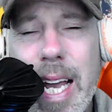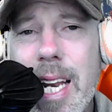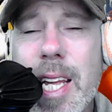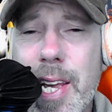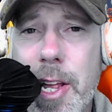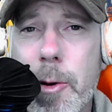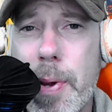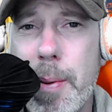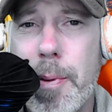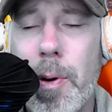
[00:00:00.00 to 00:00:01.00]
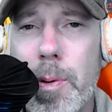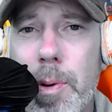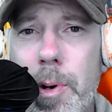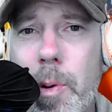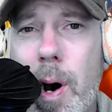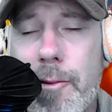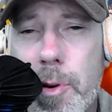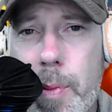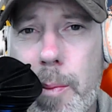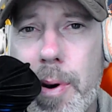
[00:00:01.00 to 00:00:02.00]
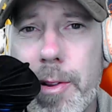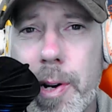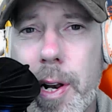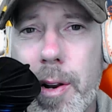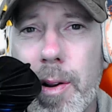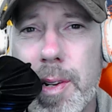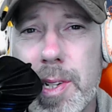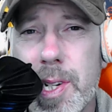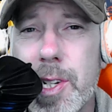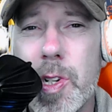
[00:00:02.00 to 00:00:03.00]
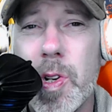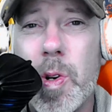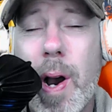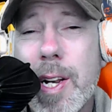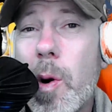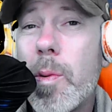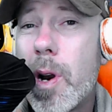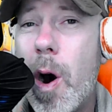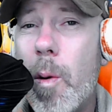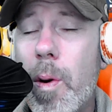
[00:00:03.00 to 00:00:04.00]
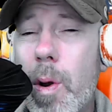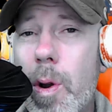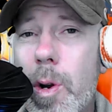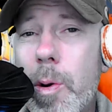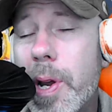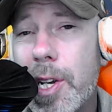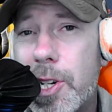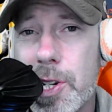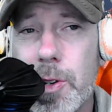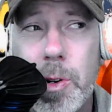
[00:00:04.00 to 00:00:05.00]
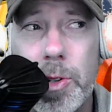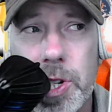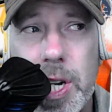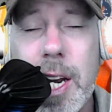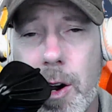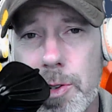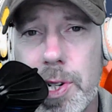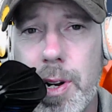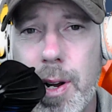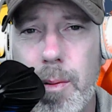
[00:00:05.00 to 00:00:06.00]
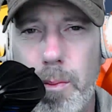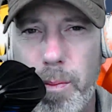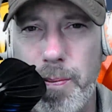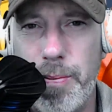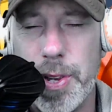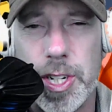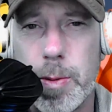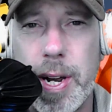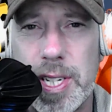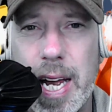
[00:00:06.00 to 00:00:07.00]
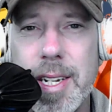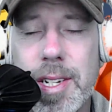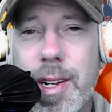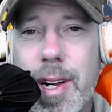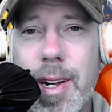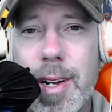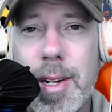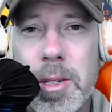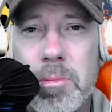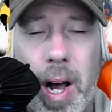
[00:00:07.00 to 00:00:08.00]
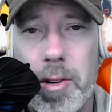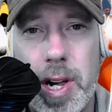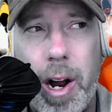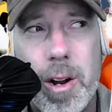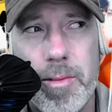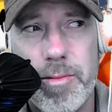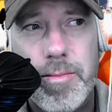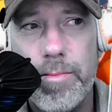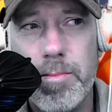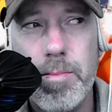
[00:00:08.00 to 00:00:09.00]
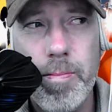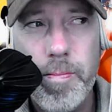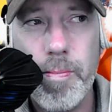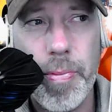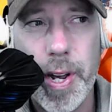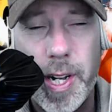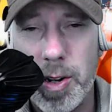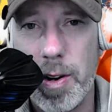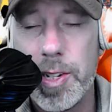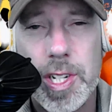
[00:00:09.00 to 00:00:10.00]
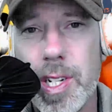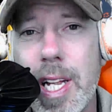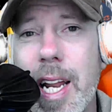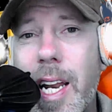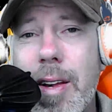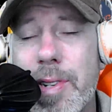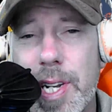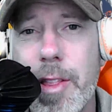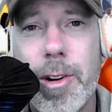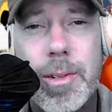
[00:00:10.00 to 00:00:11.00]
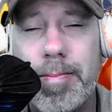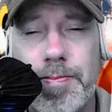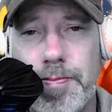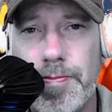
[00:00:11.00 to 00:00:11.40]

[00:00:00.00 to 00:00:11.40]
any of the other people who offered my brother condolences, who I don't know, who he knows. Does this make sense? I don't care of the condolences that any of his other